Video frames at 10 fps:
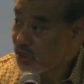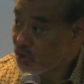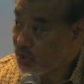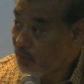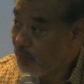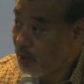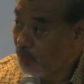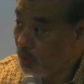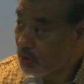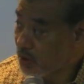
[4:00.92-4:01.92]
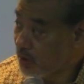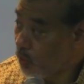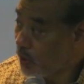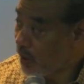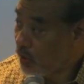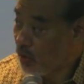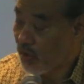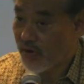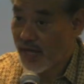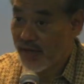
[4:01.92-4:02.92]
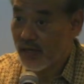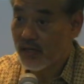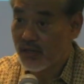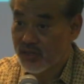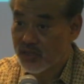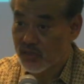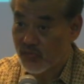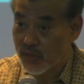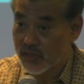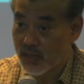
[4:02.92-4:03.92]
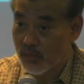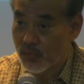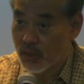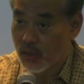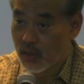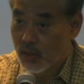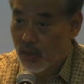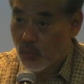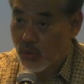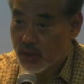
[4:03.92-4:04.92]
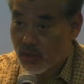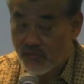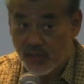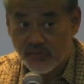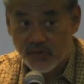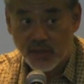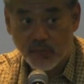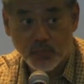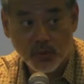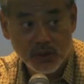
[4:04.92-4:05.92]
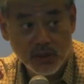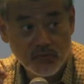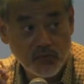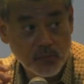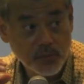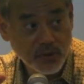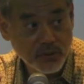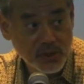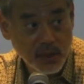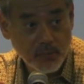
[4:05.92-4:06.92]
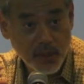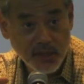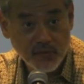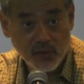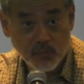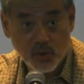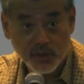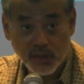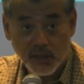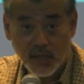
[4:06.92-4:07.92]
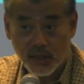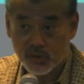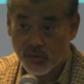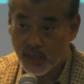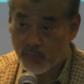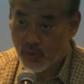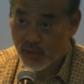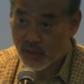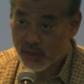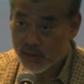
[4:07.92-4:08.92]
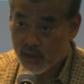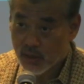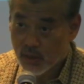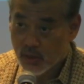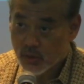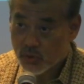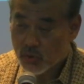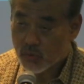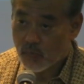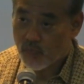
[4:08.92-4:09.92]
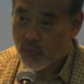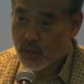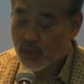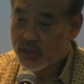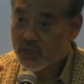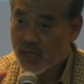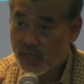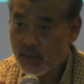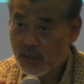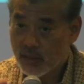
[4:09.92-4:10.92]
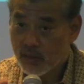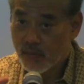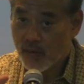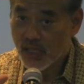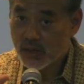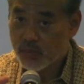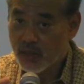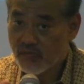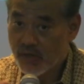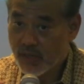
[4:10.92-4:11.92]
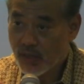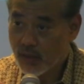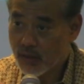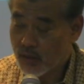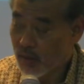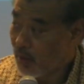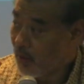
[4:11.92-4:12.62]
extremely important, what are called rare earths, for example, which are very, very important for producing many of the modern electronic products. So the trend has been very clear